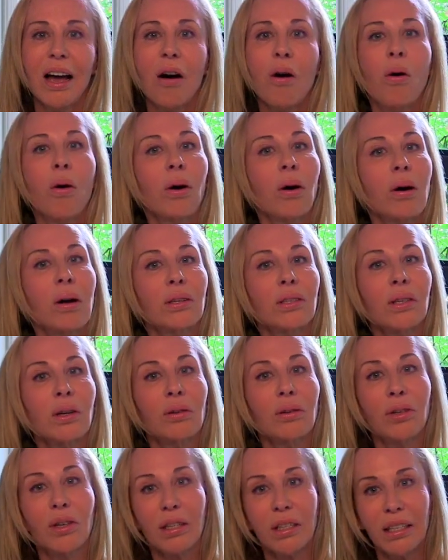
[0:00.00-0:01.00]
or also
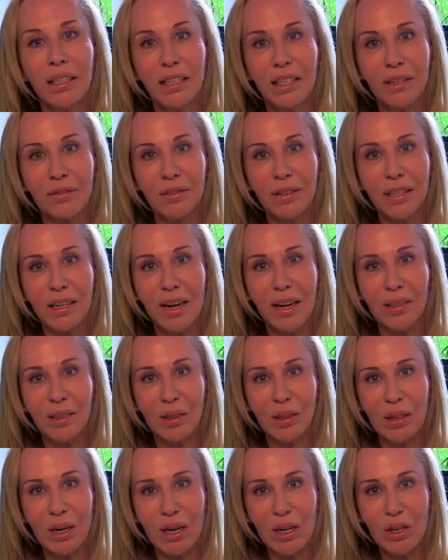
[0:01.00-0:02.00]
look at the different
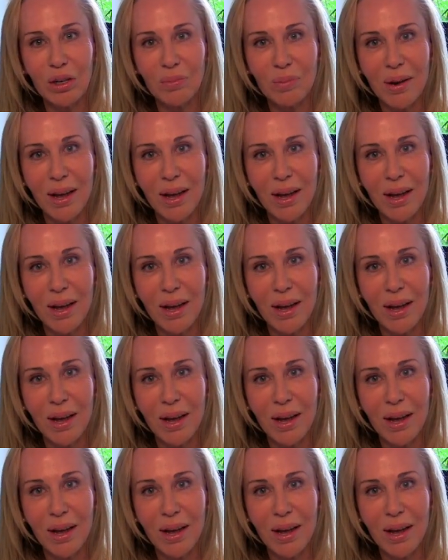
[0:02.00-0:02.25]
consultation